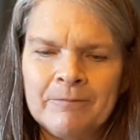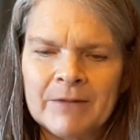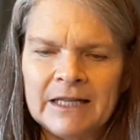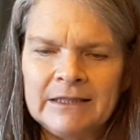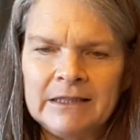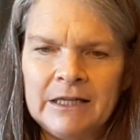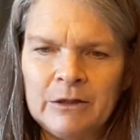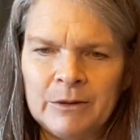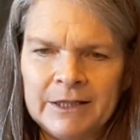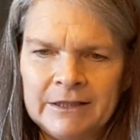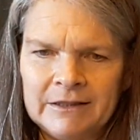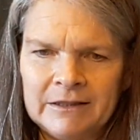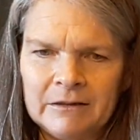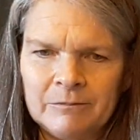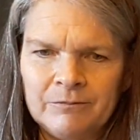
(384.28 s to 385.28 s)

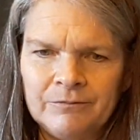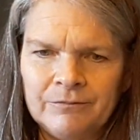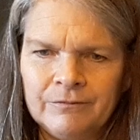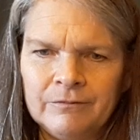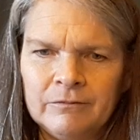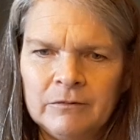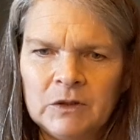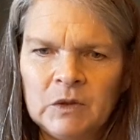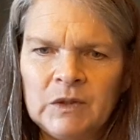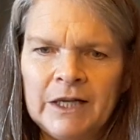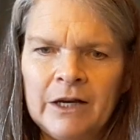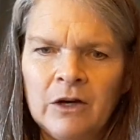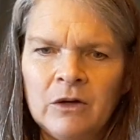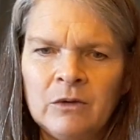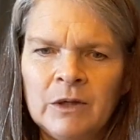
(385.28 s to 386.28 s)
sequence.
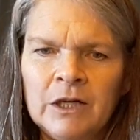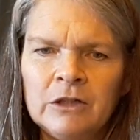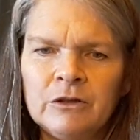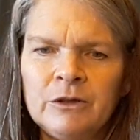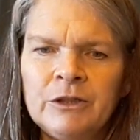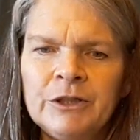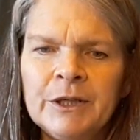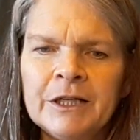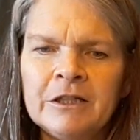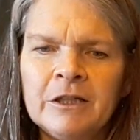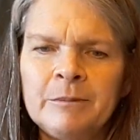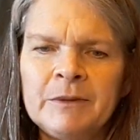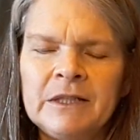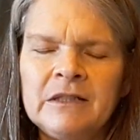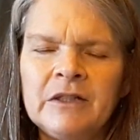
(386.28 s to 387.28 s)
So lunar
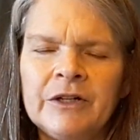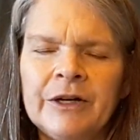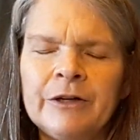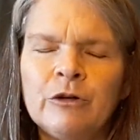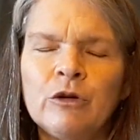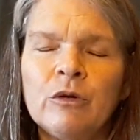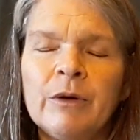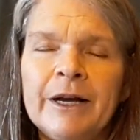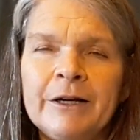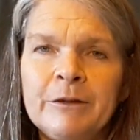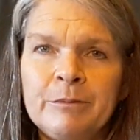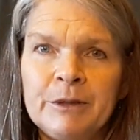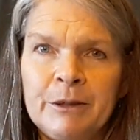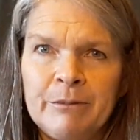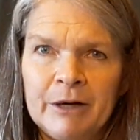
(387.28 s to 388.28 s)
eclipses are
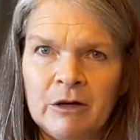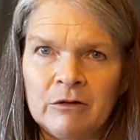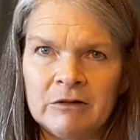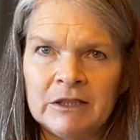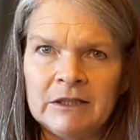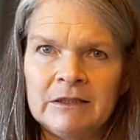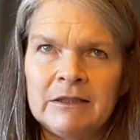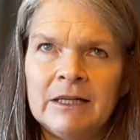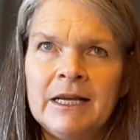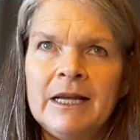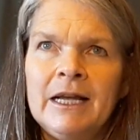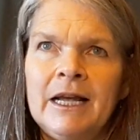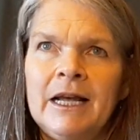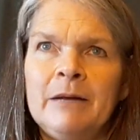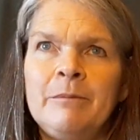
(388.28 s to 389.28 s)
incredibly potent
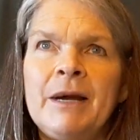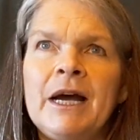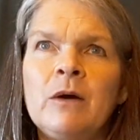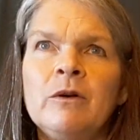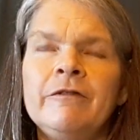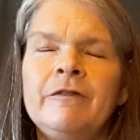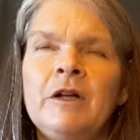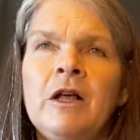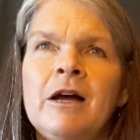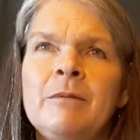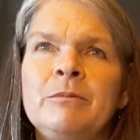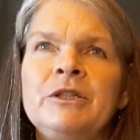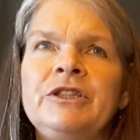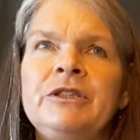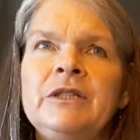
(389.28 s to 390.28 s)
and powerful
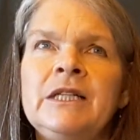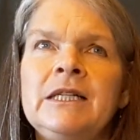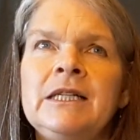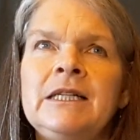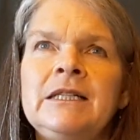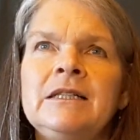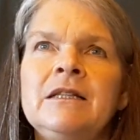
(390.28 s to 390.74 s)
opportunities.